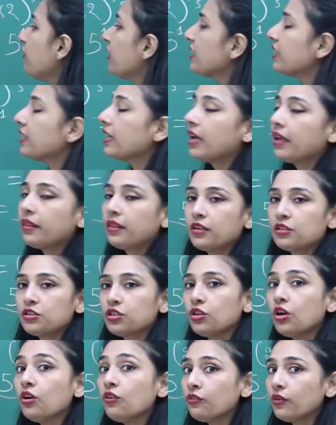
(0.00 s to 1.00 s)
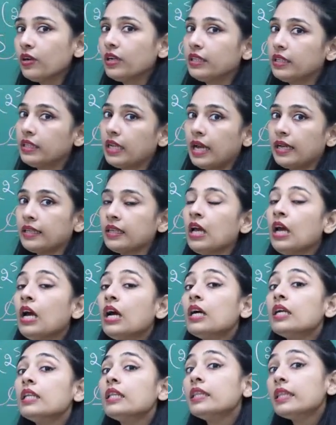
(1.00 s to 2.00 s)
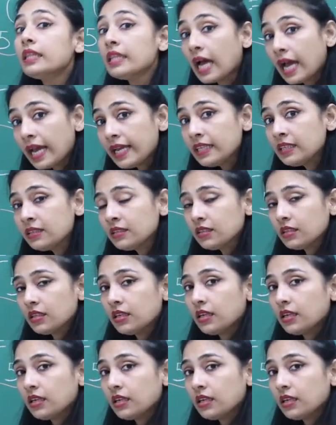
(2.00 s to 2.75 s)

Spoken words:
factorization of 9. 9